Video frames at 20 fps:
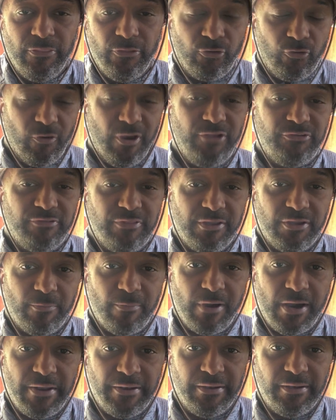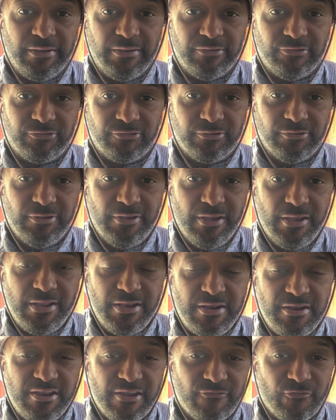the crazy thing about it is
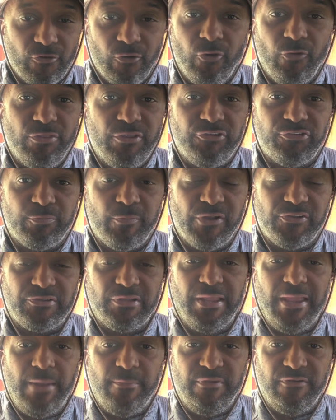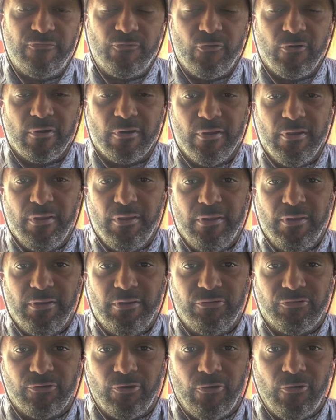never owned this much land before.
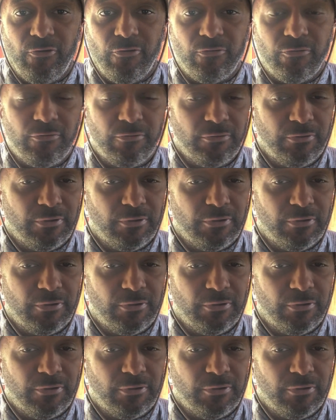So